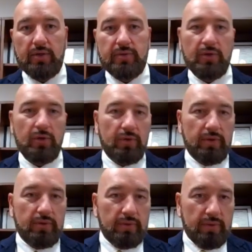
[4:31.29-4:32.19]
So
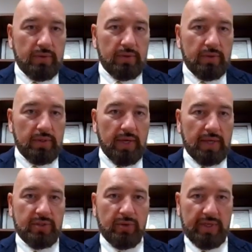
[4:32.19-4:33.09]
the
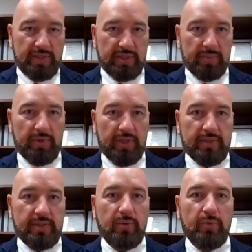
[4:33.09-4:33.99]
SOA
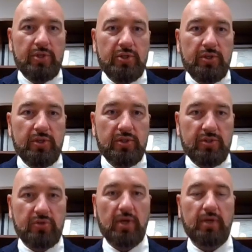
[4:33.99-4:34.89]
stipulates that we should
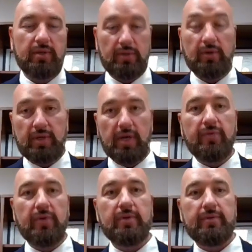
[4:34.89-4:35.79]
construct or
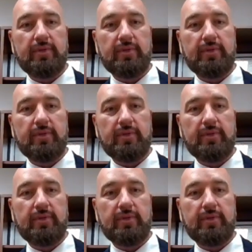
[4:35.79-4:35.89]
cover